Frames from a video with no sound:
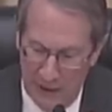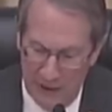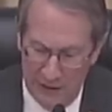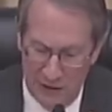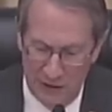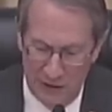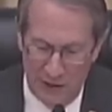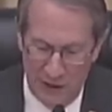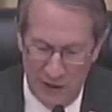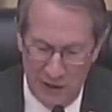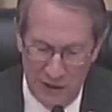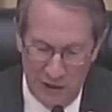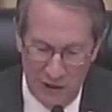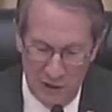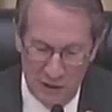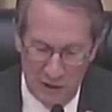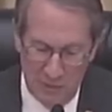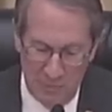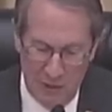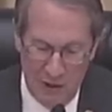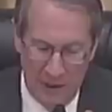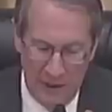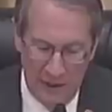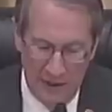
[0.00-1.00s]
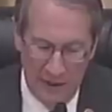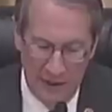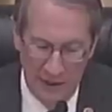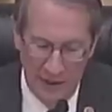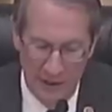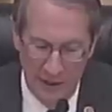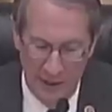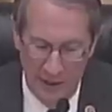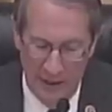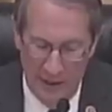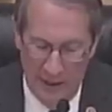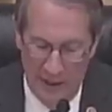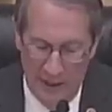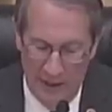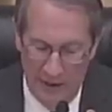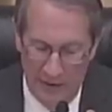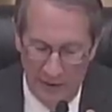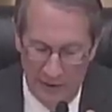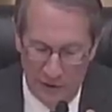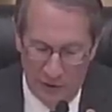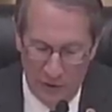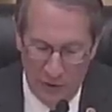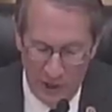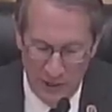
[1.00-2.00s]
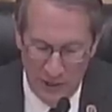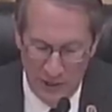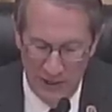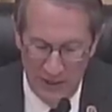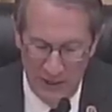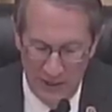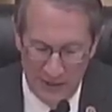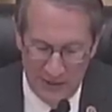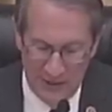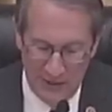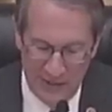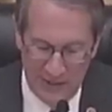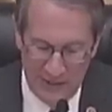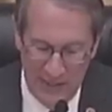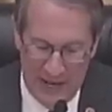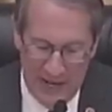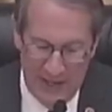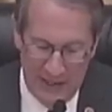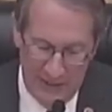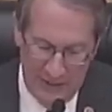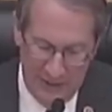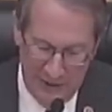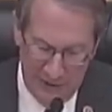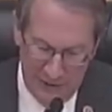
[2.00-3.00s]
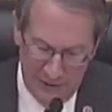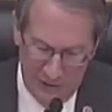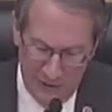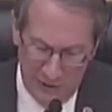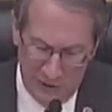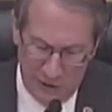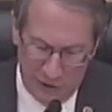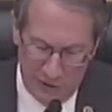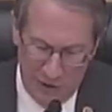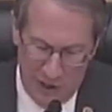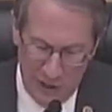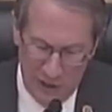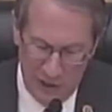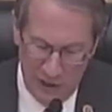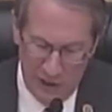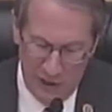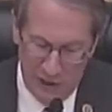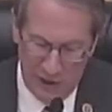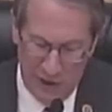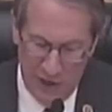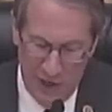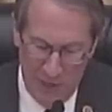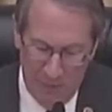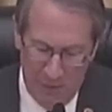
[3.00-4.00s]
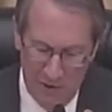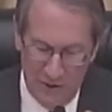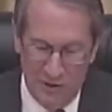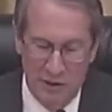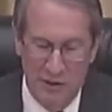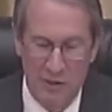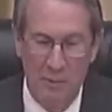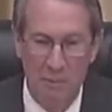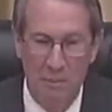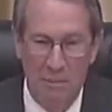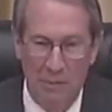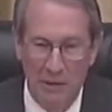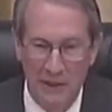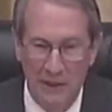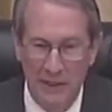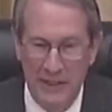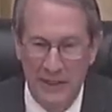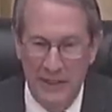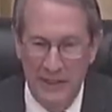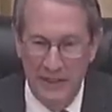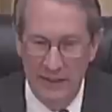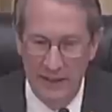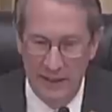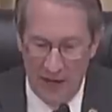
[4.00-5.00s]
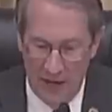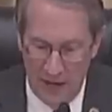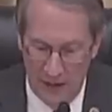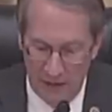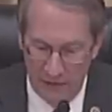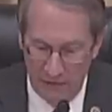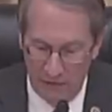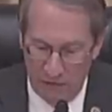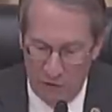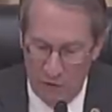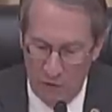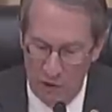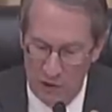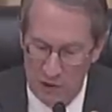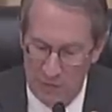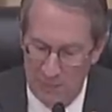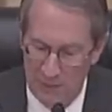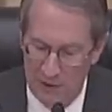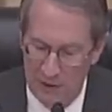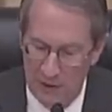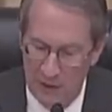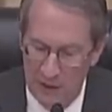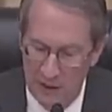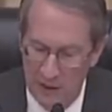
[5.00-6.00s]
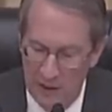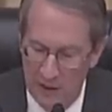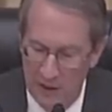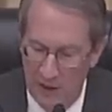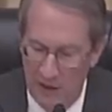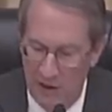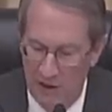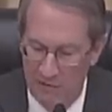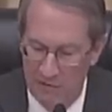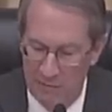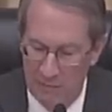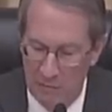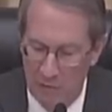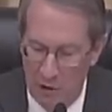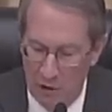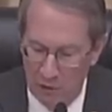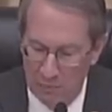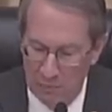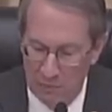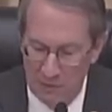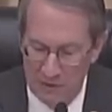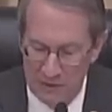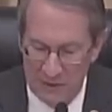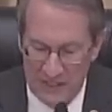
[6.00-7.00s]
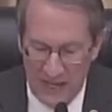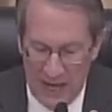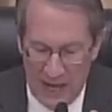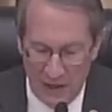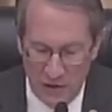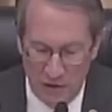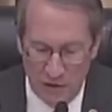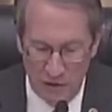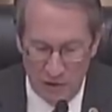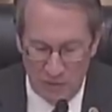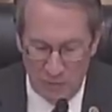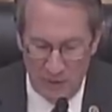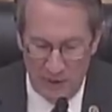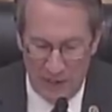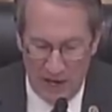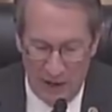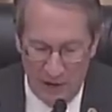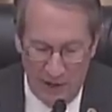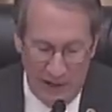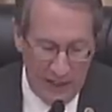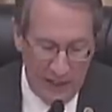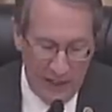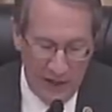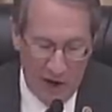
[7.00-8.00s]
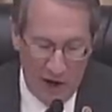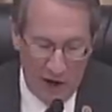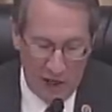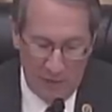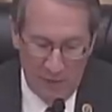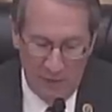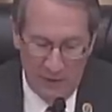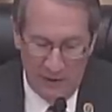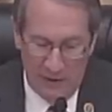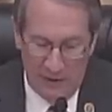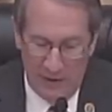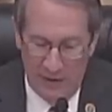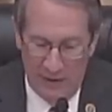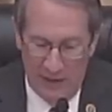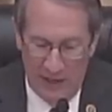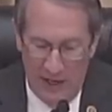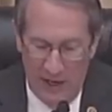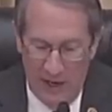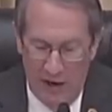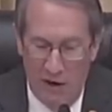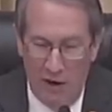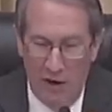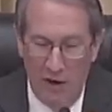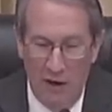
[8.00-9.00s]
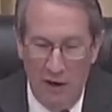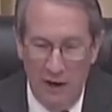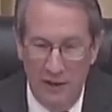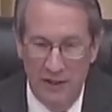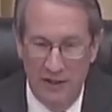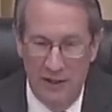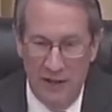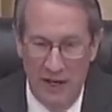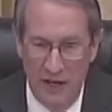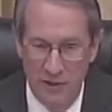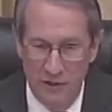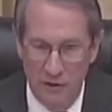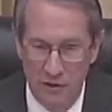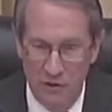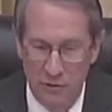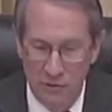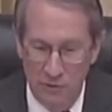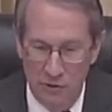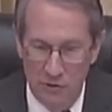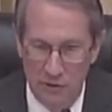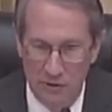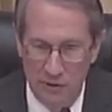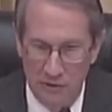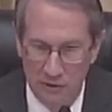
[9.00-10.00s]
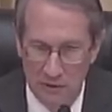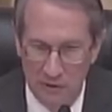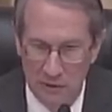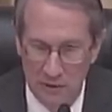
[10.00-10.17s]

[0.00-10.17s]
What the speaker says: decisions, but the question is, does that discretion encompass complete non-enforcement of multiple statutes without any argument that they are unconstitutional?